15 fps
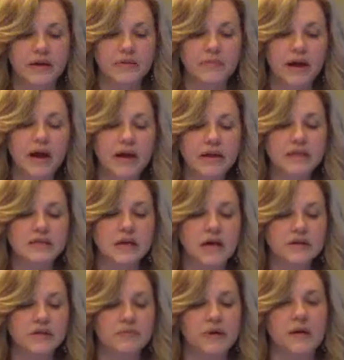My audience
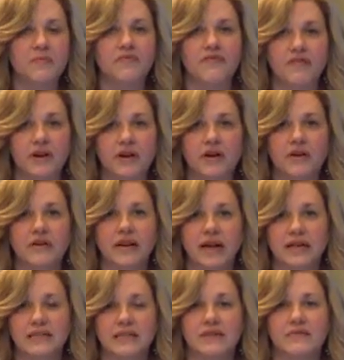also made fear
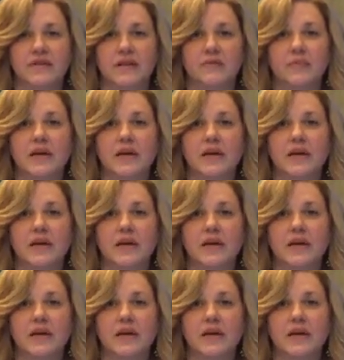negativity